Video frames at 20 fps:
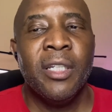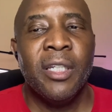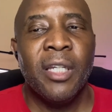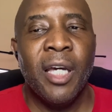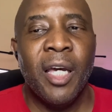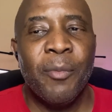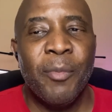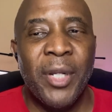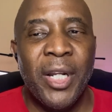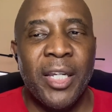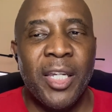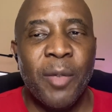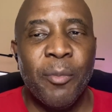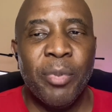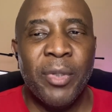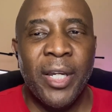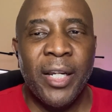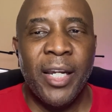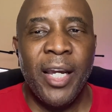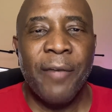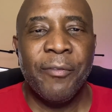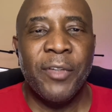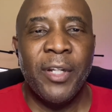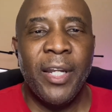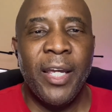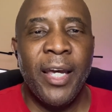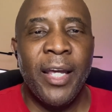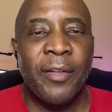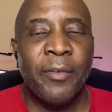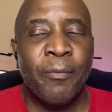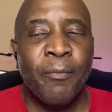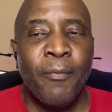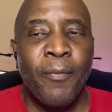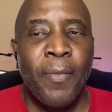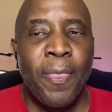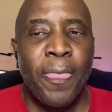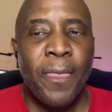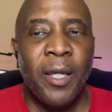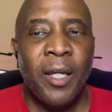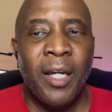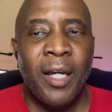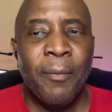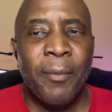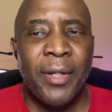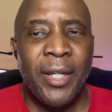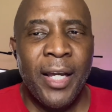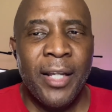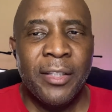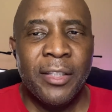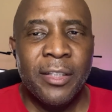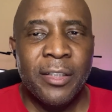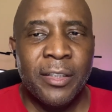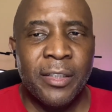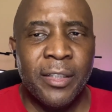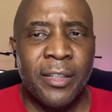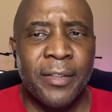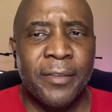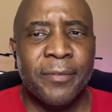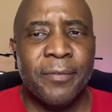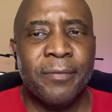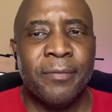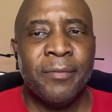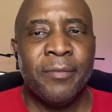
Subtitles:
but I kept playing after that. I got into